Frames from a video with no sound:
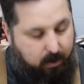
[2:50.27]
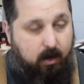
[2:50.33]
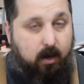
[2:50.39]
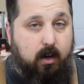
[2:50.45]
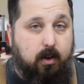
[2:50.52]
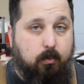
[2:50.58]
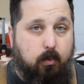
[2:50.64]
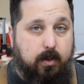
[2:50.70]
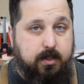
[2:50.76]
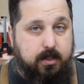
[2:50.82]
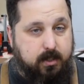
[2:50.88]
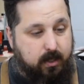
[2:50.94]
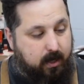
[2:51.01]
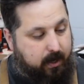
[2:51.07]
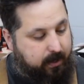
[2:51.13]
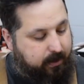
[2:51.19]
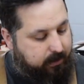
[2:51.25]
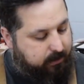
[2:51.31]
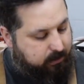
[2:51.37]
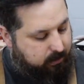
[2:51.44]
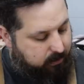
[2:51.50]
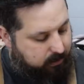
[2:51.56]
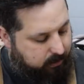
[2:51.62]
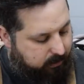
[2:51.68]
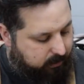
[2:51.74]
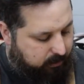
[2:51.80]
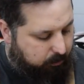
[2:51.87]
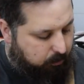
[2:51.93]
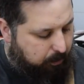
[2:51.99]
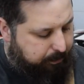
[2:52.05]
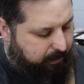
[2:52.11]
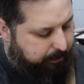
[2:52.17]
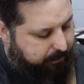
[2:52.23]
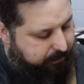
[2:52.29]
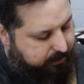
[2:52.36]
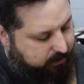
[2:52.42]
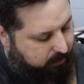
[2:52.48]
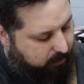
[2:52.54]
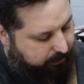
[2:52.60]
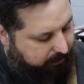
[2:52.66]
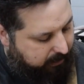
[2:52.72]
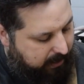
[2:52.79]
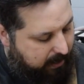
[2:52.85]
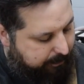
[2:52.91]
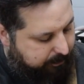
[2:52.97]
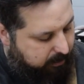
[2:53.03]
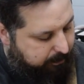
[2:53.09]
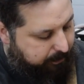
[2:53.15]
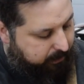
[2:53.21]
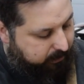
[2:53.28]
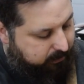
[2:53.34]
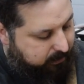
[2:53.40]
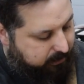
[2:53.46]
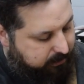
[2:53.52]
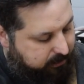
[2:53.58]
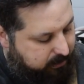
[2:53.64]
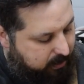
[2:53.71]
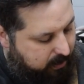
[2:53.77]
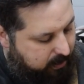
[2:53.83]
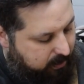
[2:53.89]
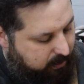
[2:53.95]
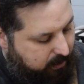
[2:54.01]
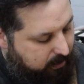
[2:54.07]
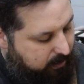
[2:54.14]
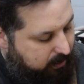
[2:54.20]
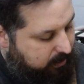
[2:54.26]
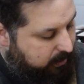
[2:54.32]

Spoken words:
on one side, you won't be able to see it on the camera, but it did say